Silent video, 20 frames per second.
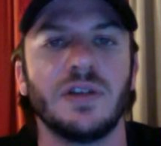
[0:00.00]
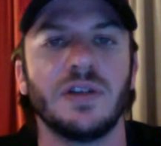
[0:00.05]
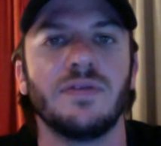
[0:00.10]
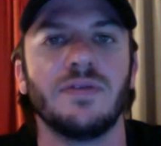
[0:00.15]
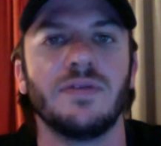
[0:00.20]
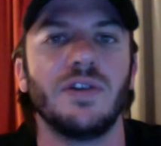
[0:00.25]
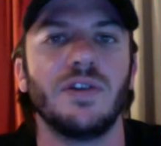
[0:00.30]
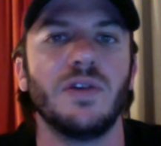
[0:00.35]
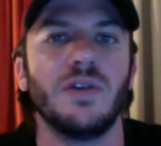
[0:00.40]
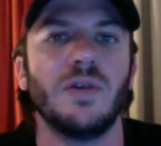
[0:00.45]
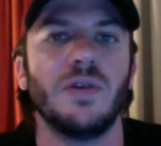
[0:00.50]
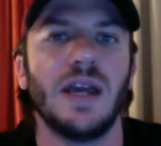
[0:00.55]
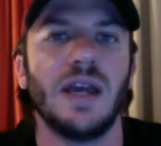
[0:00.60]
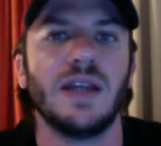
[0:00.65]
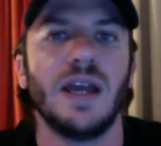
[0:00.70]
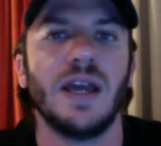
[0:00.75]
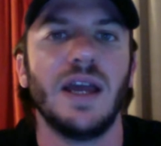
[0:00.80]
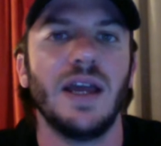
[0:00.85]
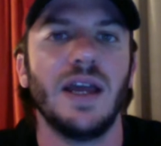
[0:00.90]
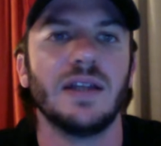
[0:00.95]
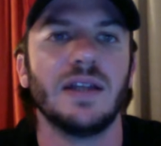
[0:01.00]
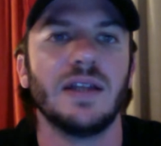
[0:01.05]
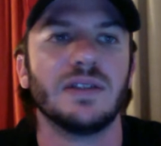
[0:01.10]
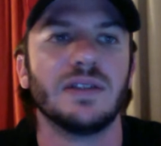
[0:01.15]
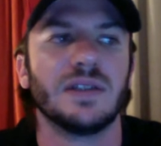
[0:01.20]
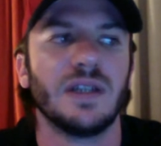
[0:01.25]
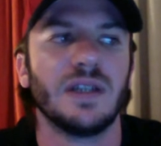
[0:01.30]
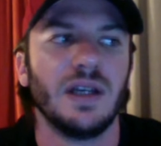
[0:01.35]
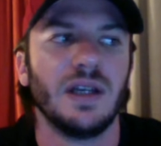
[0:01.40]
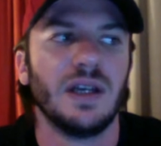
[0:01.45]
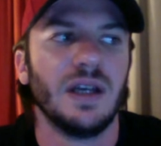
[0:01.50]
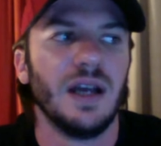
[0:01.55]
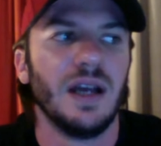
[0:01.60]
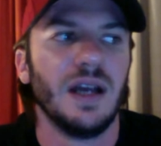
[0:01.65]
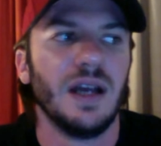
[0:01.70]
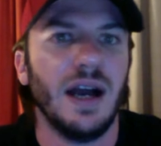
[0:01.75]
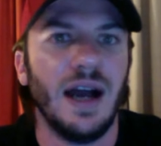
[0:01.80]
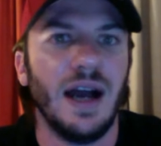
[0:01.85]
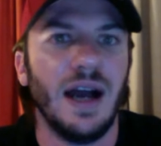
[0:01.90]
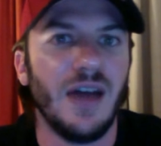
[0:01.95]
few head-to-heads,
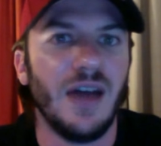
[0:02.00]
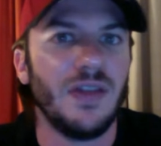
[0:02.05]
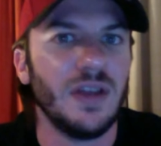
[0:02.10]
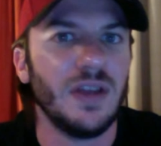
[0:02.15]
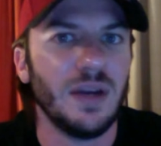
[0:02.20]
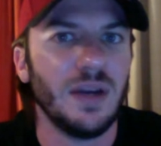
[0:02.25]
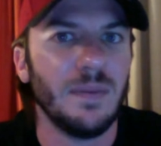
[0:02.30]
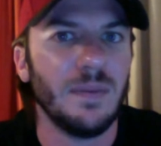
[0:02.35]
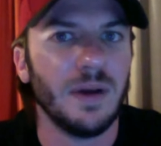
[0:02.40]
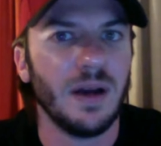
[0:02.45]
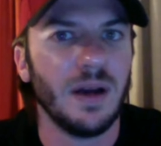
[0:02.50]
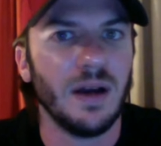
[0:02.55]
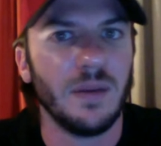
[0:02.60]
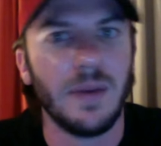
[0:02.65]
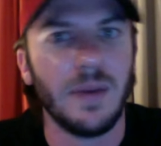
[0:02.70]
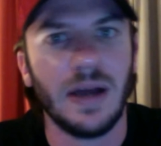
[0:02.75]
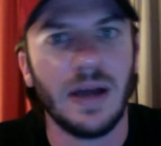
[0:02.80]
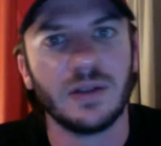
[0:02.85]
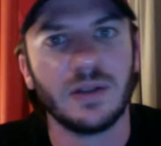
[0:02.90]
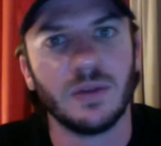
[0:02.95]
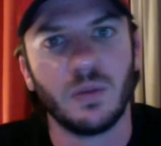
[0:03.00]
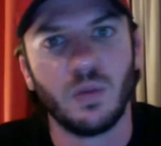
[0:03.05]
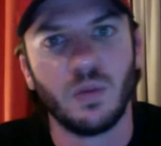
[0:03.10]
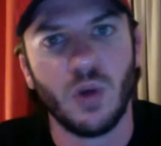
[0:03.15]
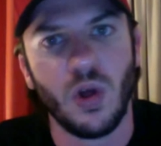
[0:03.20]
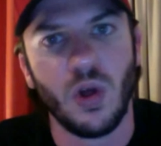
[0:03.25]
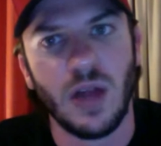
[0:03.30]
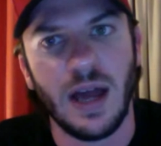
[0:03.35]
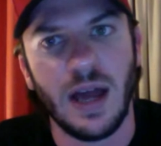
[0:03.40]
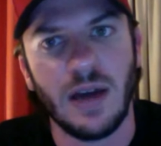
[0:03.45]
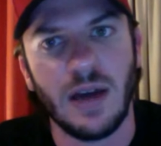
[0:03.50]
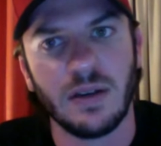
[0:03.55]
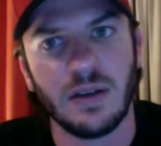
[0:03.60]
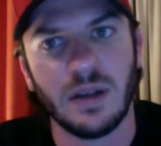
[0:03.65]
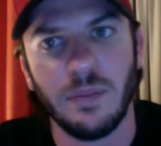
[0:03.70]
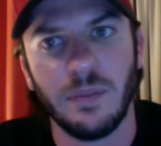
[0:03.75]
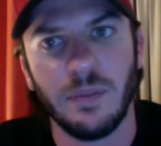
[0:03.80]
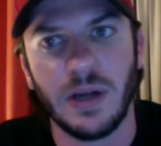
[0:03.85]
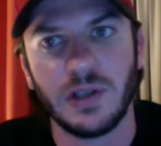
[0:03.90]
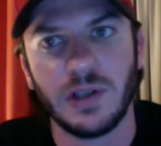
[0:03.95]
I think I'm about to roll out
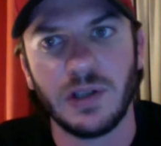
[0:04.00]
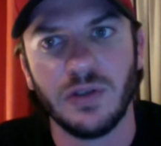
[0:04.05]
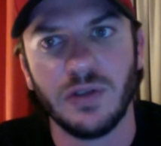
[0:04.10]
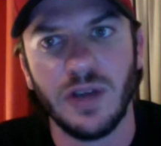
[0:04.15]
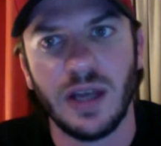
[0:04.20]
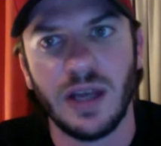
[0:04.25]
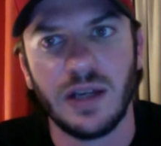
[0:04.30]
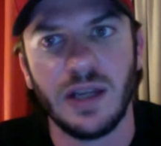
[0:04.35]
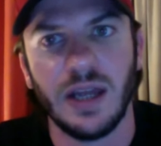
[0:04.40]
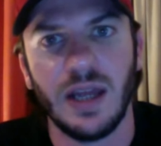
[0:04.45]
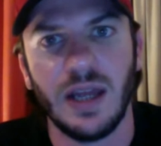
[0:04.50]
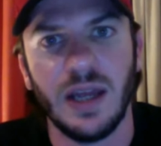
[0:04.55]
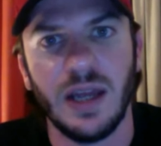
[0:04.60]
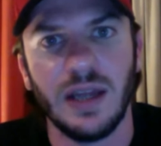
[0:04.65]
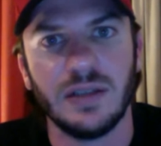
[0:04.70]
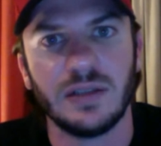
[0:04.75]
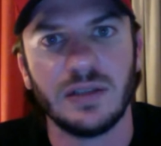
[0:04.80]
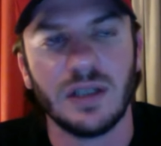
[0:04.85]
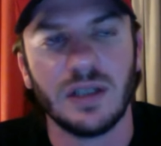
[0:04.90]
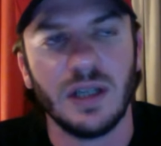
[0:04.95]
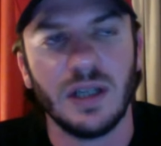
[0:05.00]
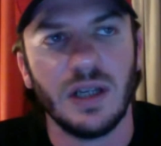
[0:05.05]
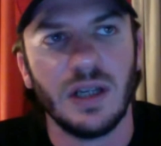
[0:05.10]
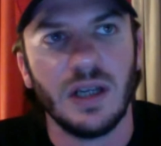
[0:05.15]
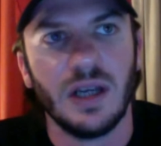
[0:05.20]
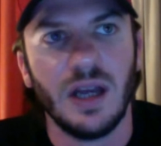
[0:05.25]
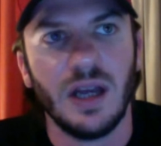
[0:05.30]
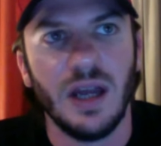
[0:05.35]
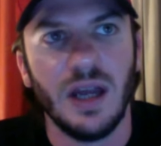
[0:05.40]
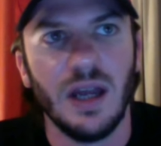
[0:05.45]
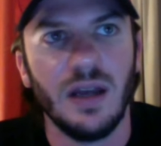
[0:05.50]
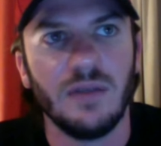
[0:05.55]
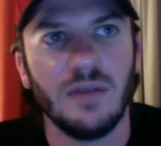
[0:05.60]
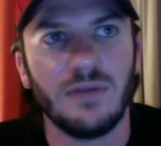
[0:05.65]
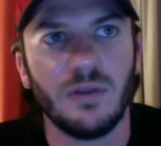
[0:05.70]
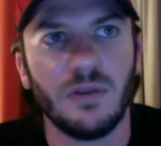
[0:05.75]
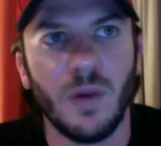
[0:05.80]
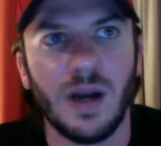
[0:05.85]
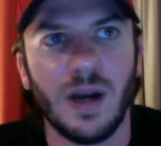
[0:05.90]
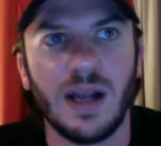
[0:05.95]
a bunch of head-to-heads. And
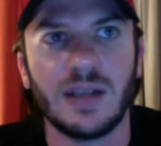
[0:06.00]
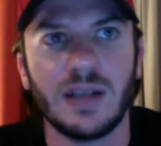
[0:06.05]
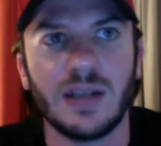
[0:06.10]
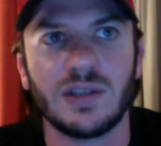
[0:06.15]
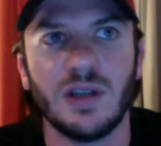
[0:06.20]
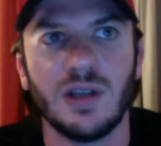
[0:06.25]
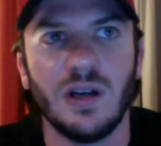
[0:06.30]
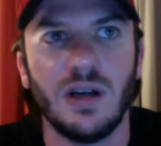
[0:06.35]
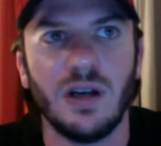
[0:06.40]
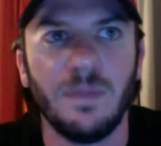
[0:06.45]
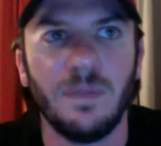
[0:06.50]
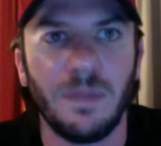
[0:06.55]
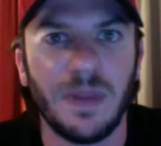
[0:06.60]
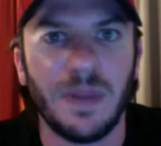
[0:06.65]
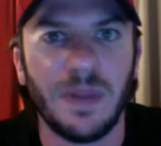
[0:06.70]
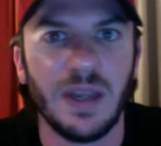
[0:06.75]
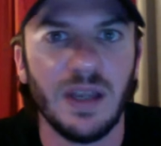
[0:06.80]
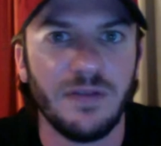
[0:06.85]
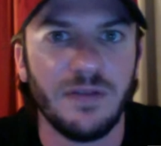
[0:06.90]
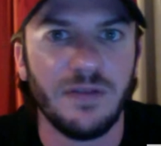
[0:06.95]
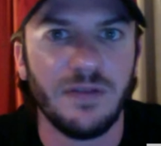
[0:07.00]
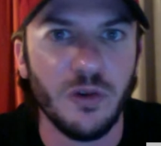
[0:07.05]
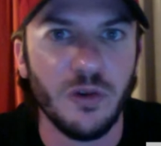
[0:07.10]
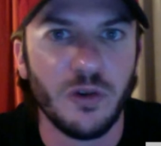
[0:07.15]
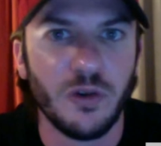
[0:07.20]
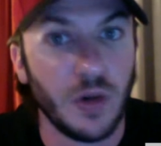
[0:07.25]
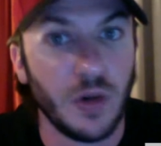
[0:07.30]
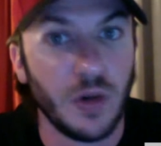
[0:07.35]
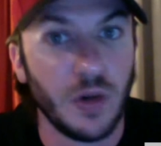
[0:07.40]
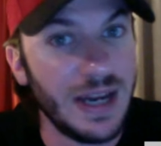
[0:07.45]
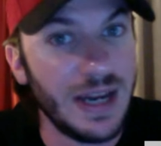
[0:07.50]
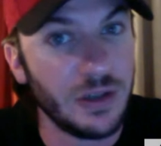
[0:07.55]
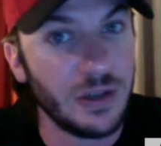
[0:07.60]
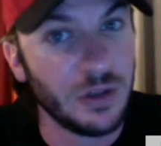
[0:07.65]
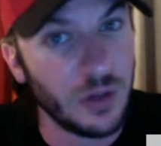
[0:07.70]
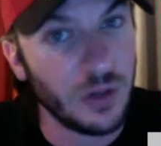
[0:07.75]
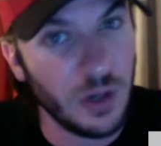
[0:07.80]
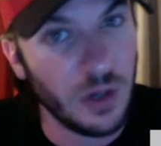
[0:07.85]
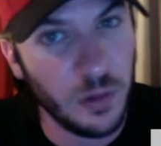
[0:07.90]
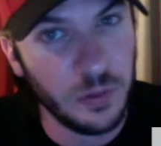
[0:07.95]
from what I saw, if you create
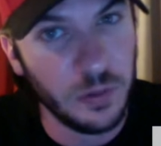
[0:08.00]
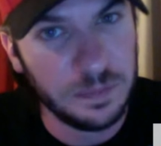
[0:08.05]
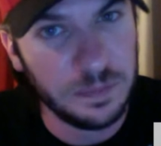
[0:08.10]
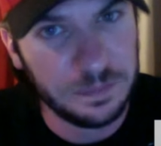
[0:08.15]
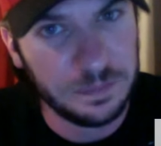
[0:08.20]
your own